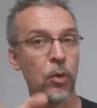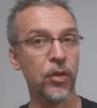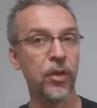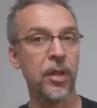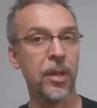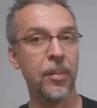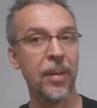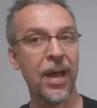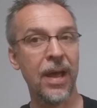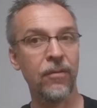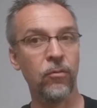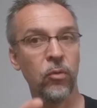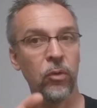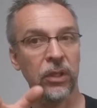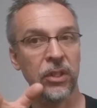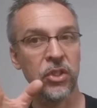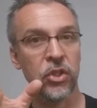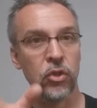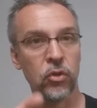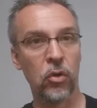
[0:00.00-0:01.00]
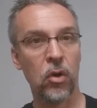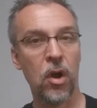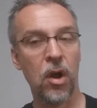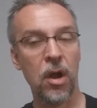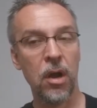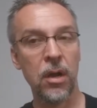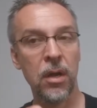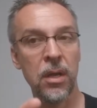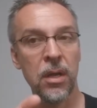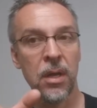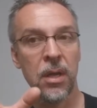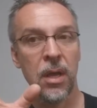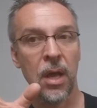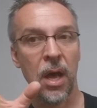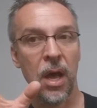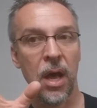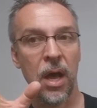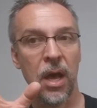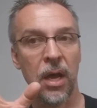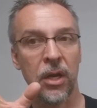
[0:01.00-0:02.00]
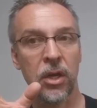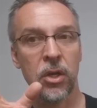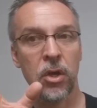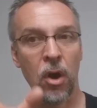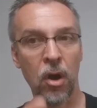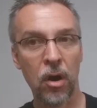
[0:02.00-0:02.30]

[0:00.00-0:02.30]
Both of them have really strong uh,